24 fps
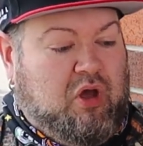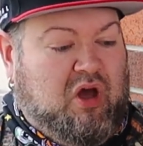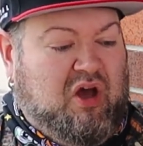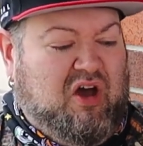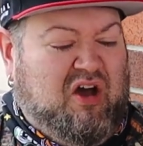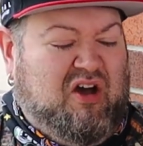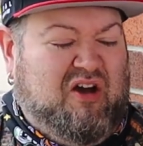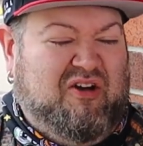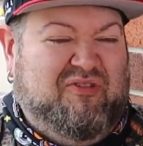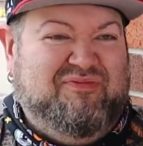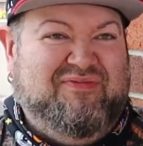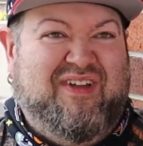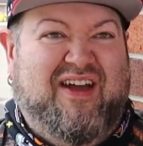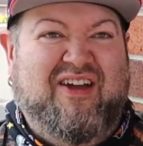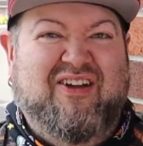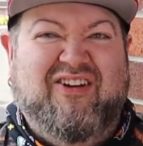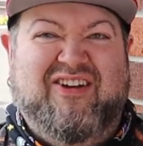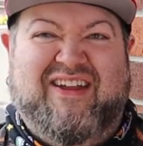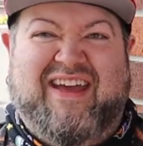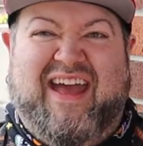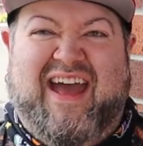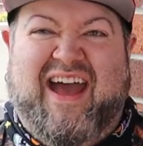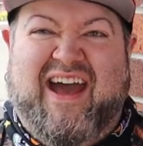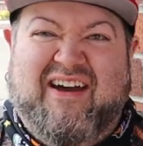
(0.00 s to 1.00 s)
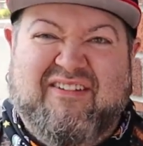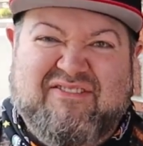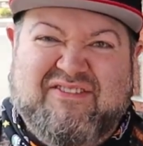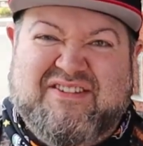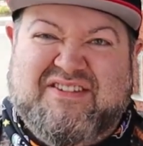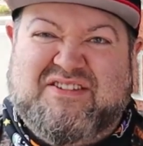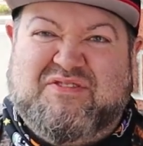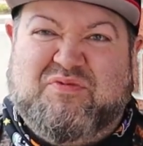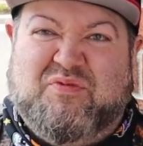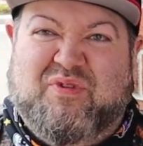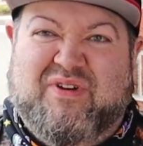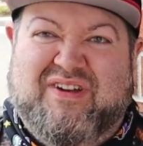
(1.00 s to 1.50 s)
Oh, I already have
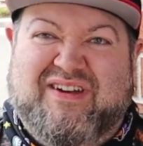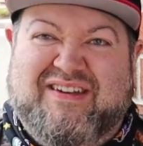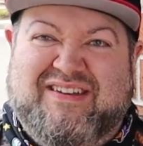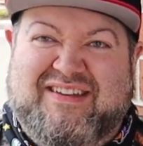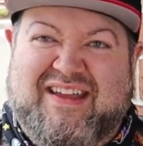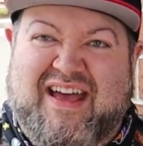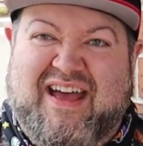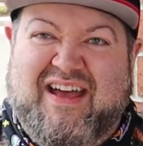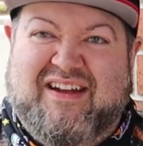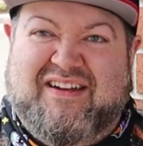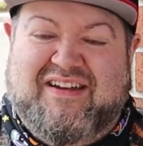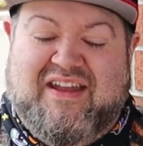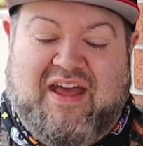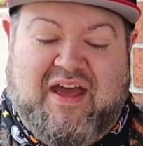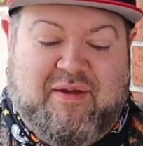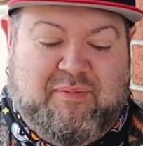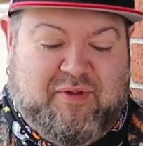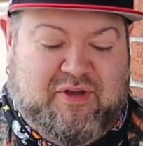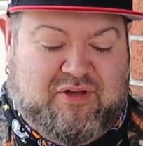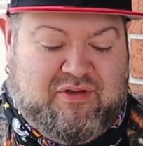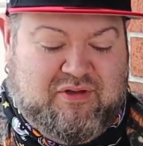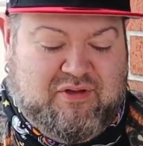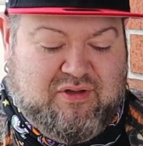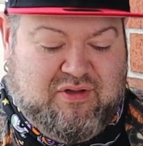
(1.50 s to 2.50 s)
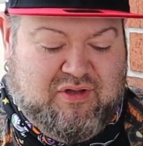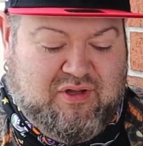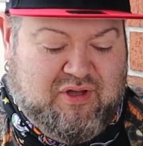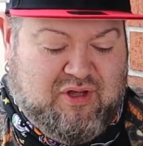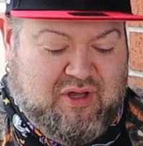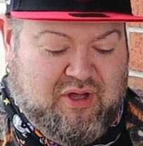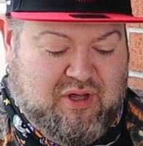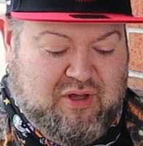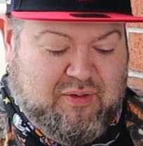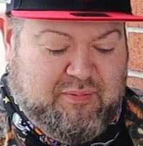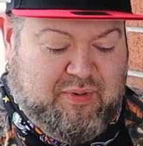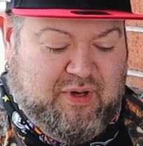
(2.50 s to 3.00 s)
this one. Dag nabbit.
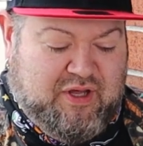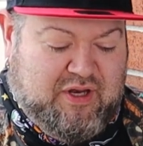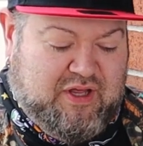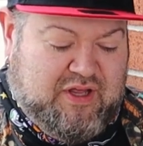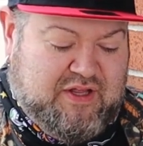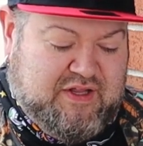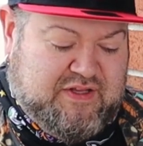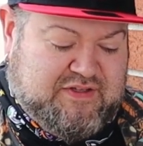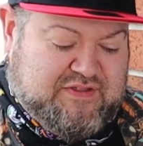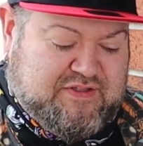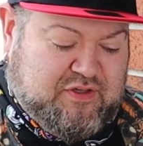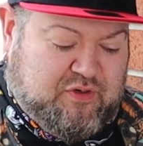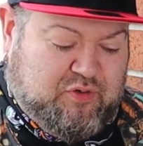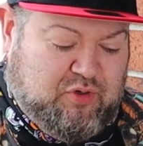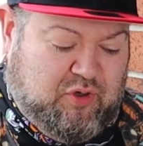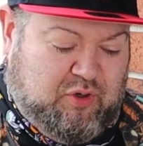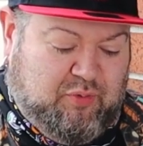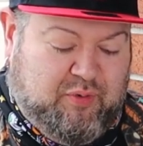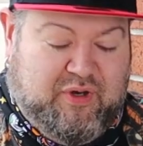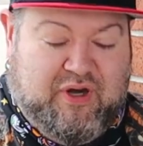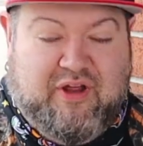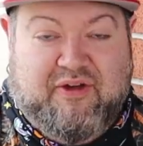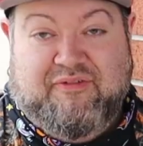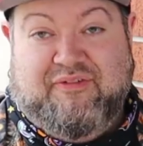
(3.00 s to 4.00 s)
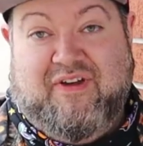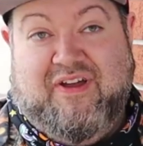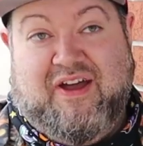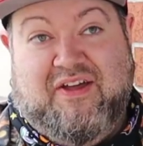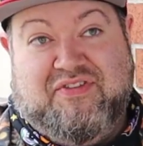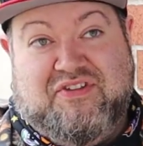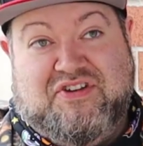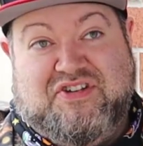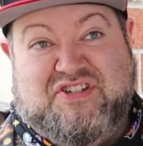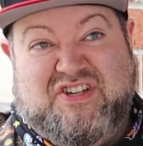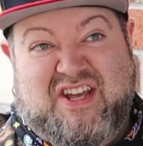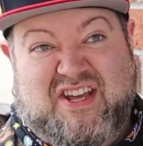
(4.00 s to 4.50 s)
But it's a cool one. If I
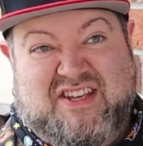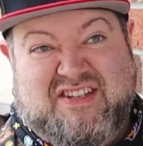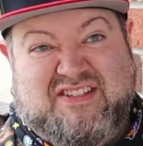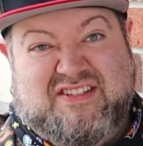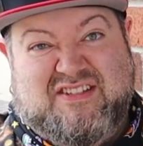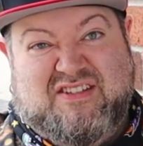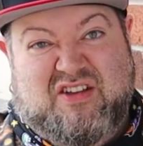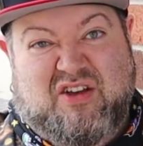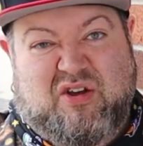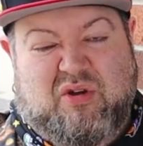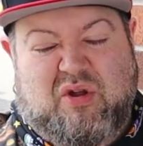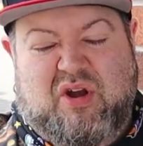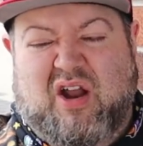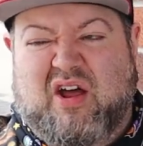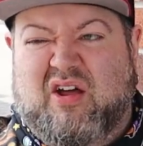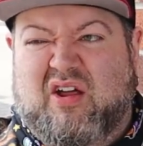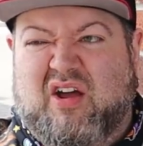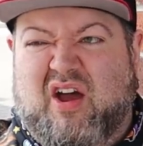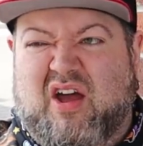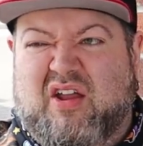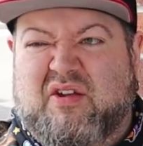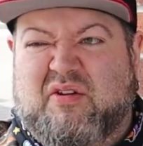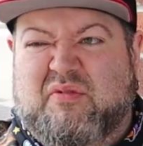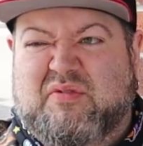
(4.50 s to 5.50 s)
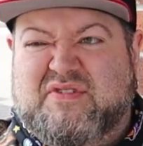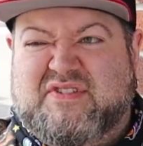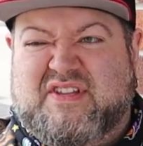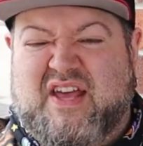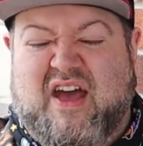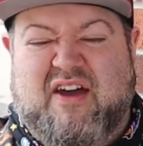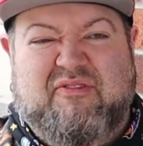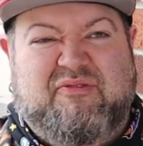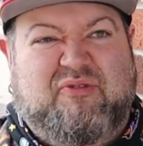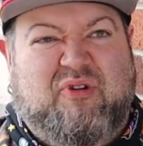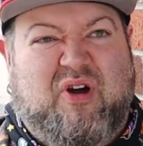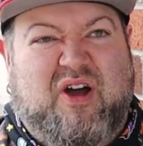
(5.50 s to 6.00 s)
got the Chase, though, and I, it was
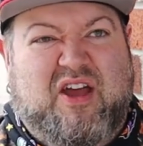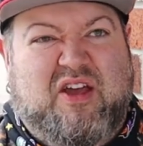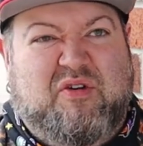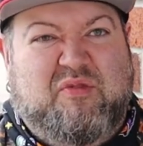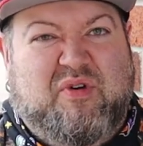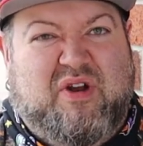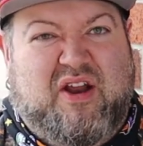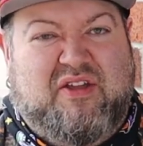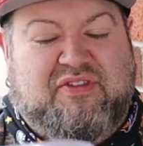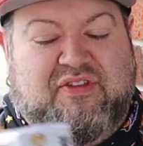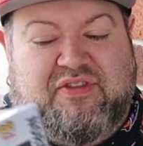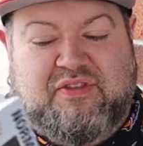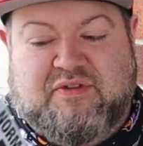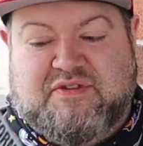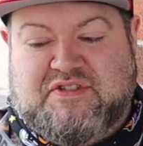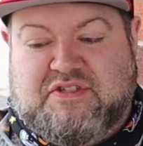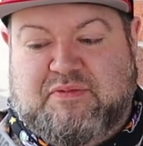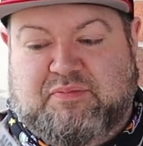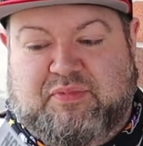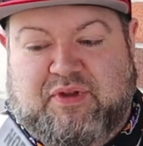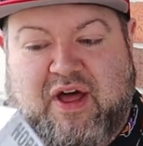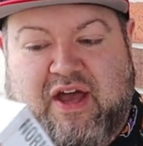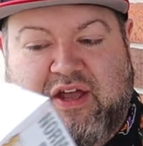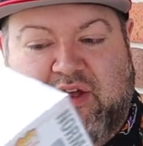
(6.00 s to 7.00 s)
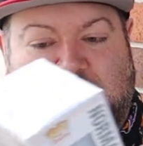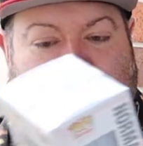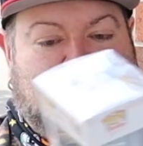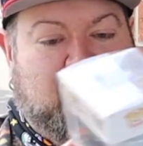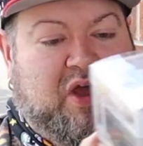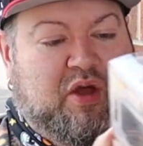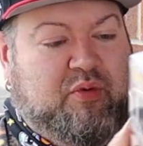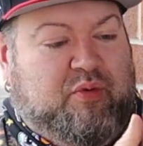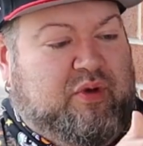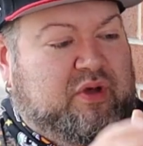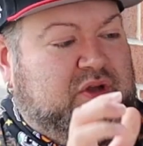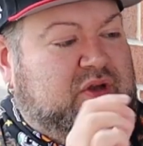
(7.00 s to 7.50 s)
the F Y E one, I think it was the black and
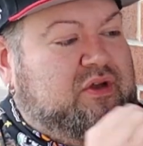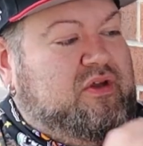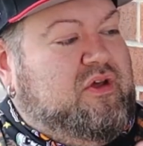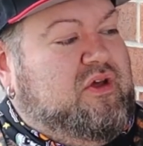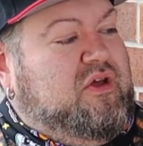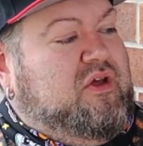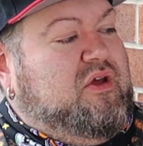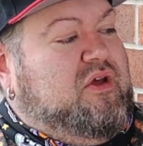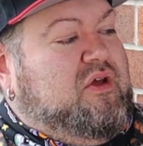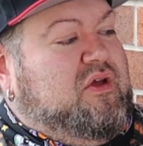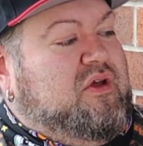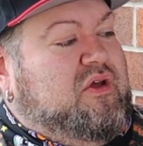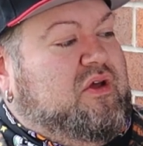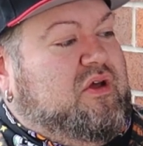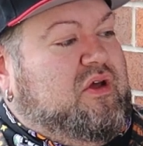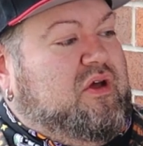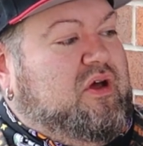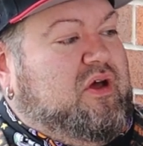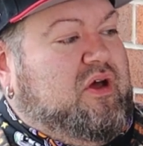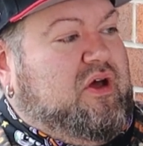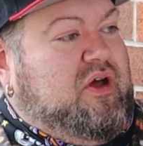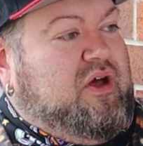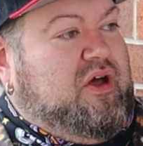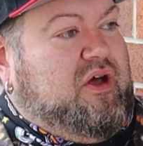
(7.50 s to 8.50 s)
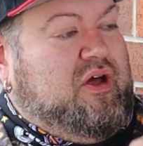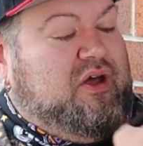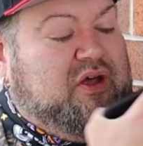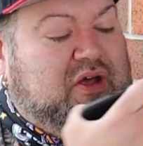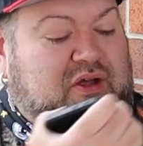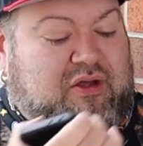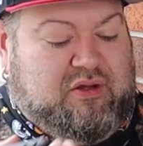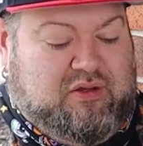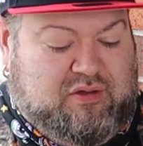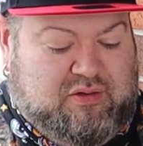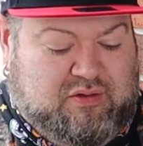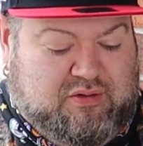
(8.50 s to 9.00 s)
white one. Uh,
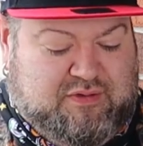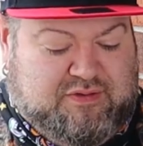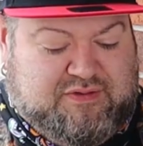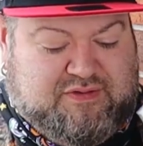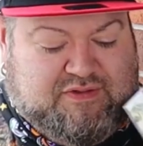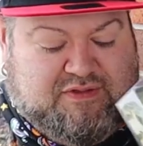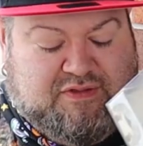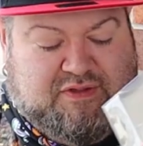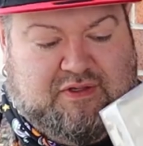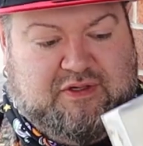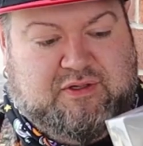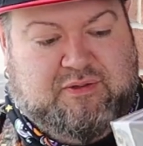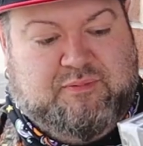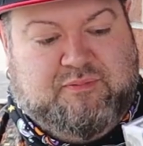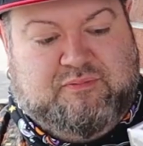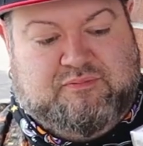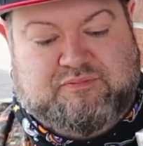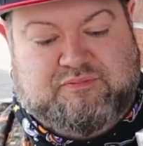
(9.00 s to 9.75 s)
let's see.